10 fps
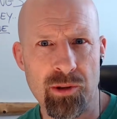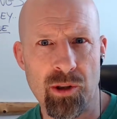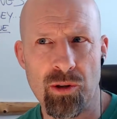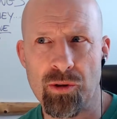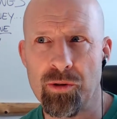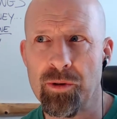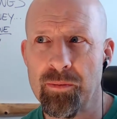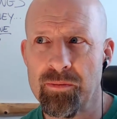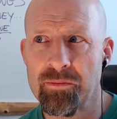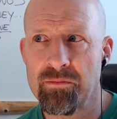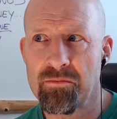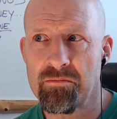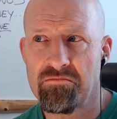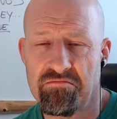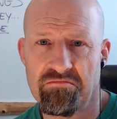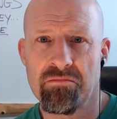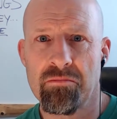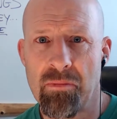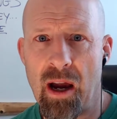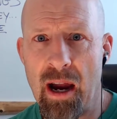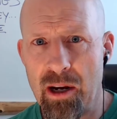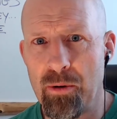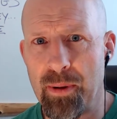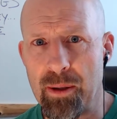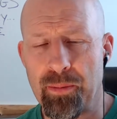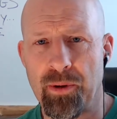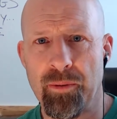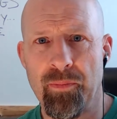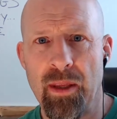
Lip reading: to hire people.